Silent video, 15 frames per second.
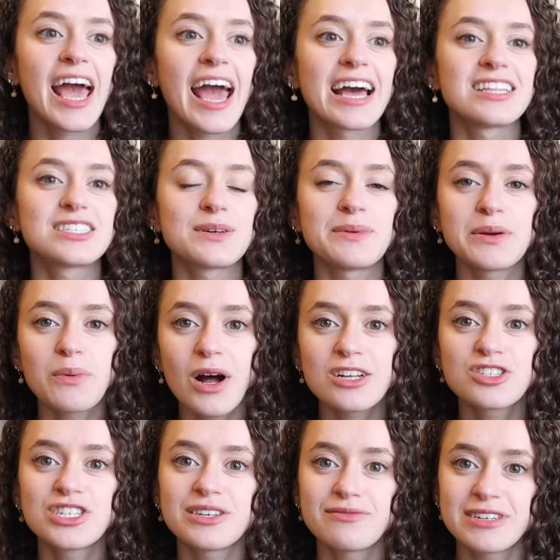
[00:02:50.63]
And so we
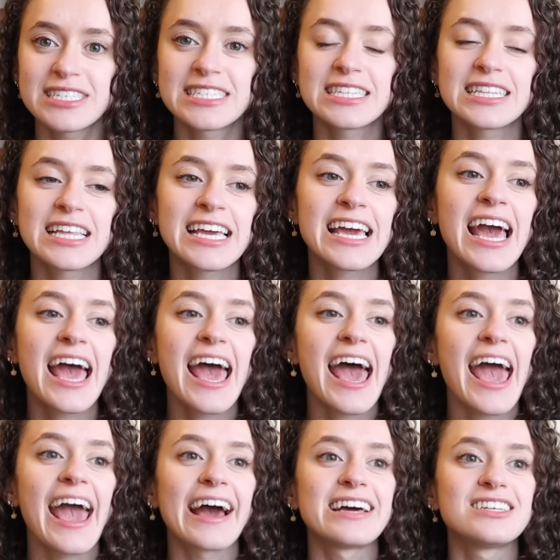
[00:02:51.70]
watched it recently,
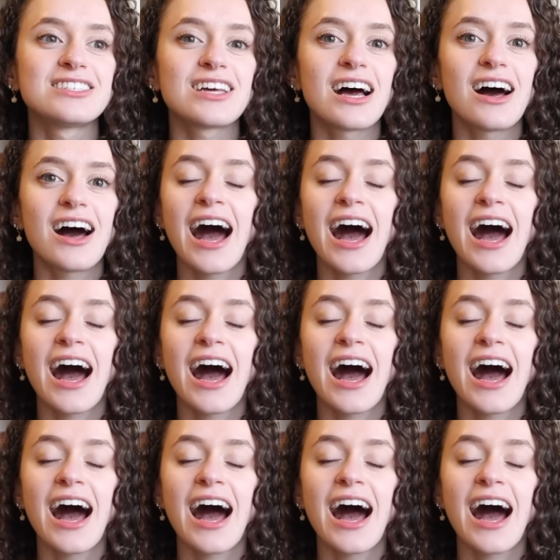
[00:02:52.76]
and